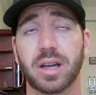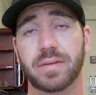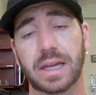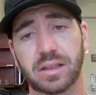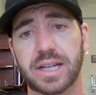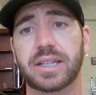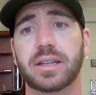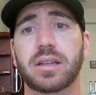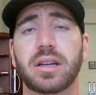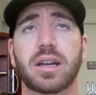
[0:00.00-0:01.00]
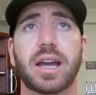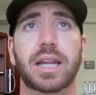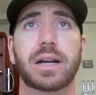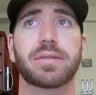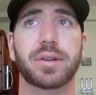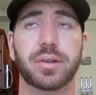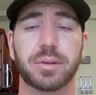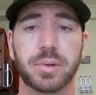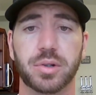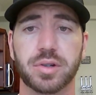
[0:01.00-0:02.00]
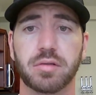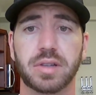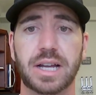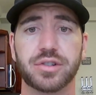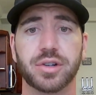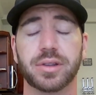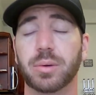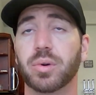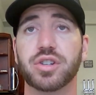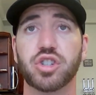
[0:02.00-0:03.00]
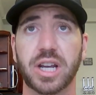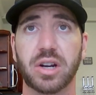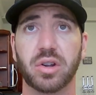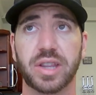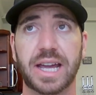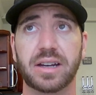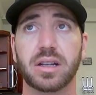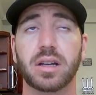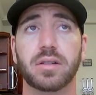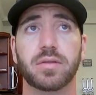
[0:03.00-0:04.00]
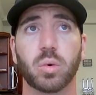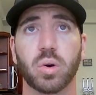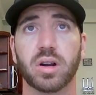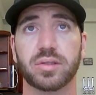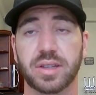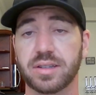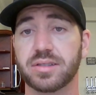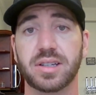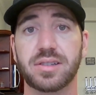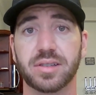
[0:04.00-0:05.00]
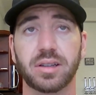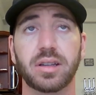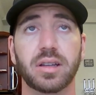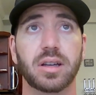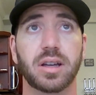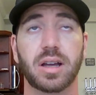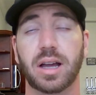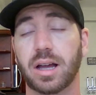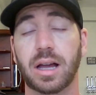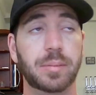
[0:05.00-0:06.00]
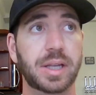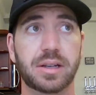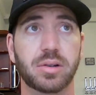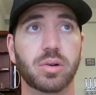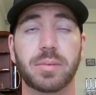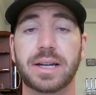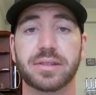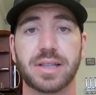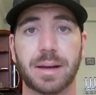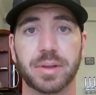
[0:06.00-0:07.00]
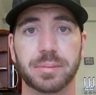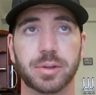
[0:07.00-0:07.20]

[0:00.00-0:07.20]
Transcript: If they like it and they're feeling the mojo of last year and they want to channel that for this season, I mean, who am I to stop them?